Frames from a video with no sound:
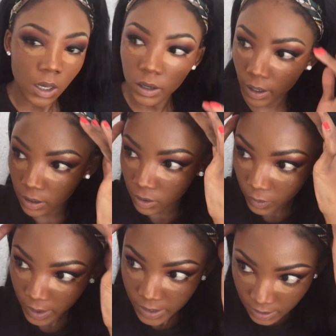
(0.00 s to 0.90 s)
Okay,
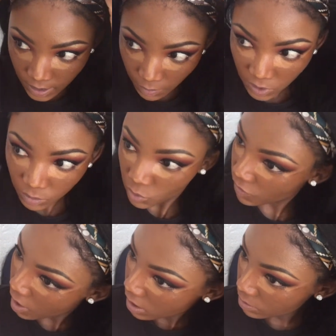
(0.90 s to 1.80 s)
anyways, I'm gonna
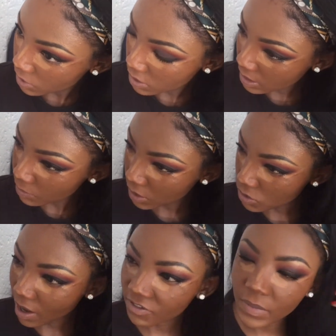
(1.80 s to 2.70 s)
move on because I'm gonna
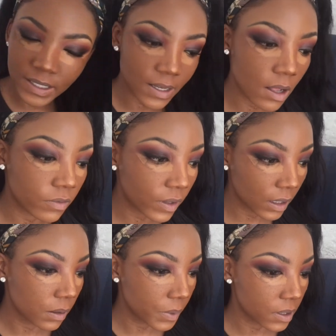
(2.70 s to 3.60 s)
drive myself a
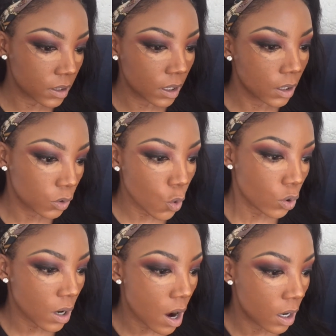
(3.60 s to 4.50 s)
little bit
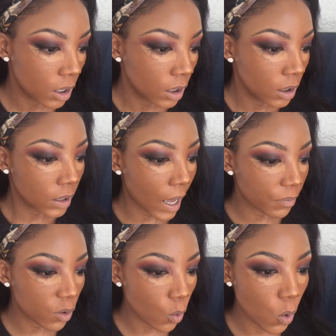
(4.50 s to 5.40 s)

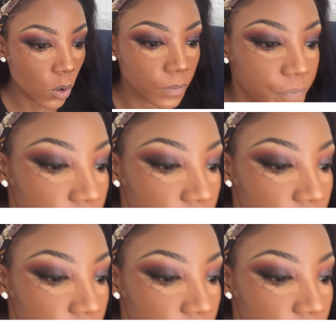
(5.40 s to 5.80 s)
up the wall.